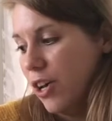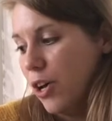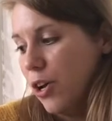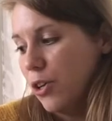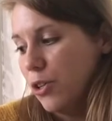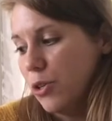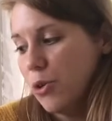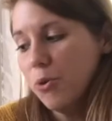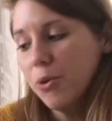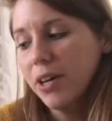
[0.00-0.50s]

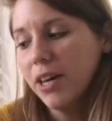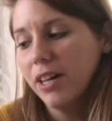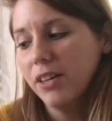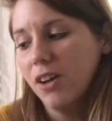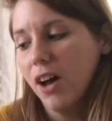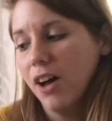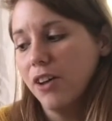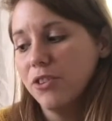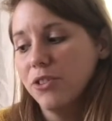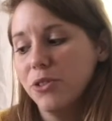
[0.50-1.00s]
You
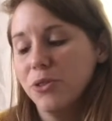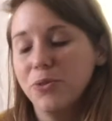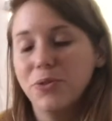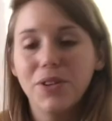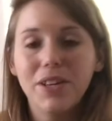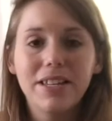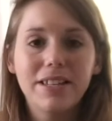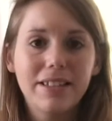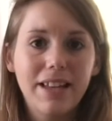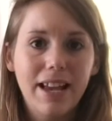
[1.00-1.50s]
cannot do
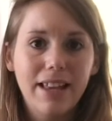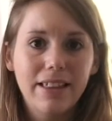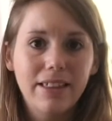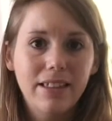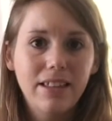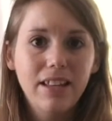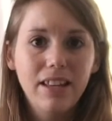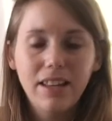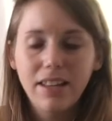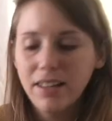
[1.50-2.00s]
this, I
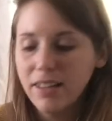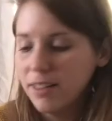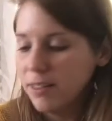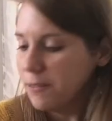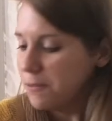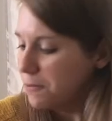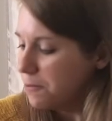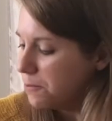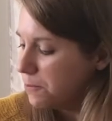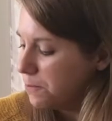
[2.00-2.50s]
think.
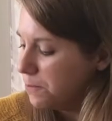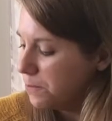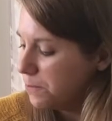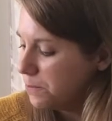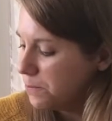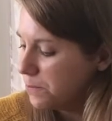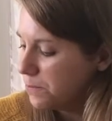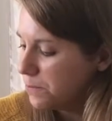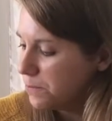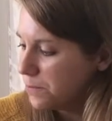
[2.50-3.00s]

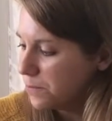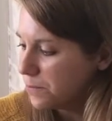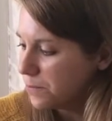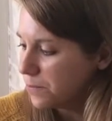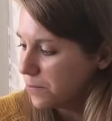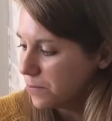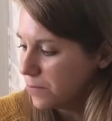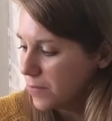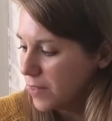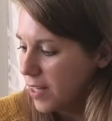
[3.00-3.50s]

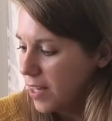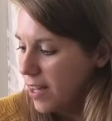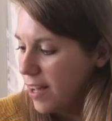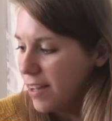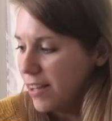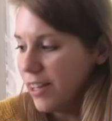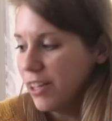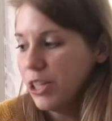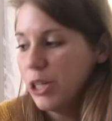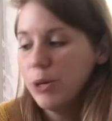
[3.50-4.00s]

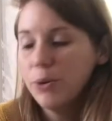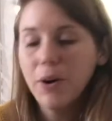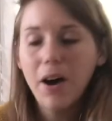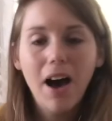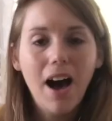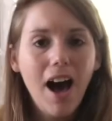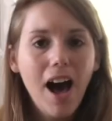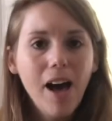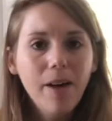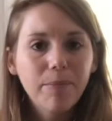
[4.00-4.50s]
Can you
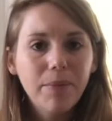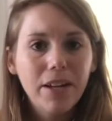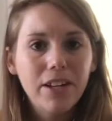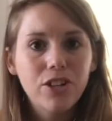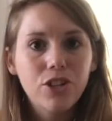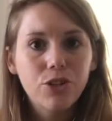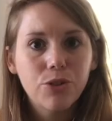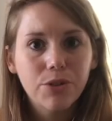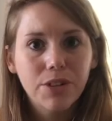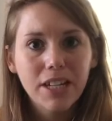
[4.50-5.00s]
hop and
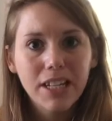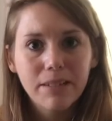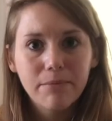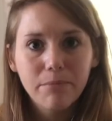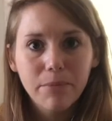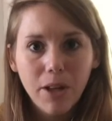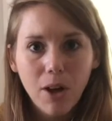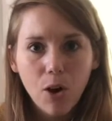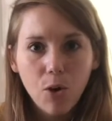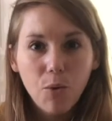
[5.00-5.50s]
drink
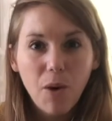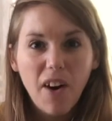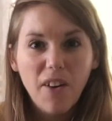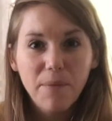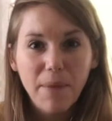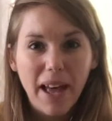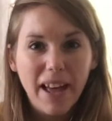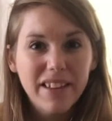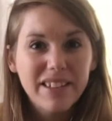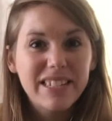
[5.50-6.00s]
milk while
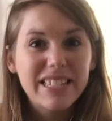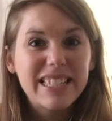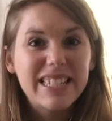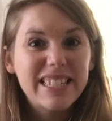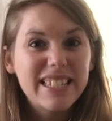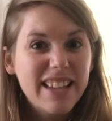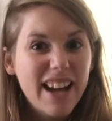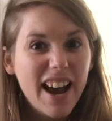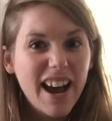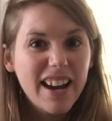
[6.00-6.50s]
balancing
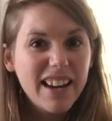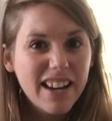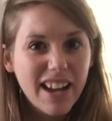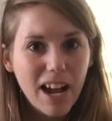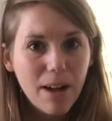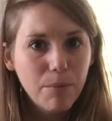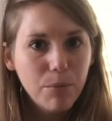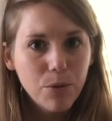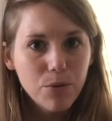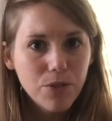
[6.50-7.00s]
9
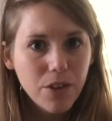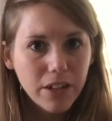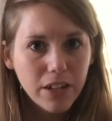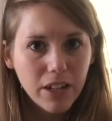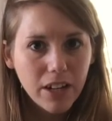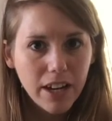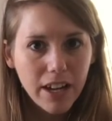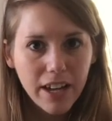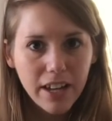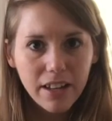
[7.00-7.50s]
apples on your
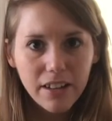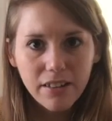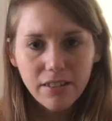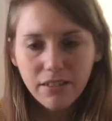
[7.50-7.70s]
head?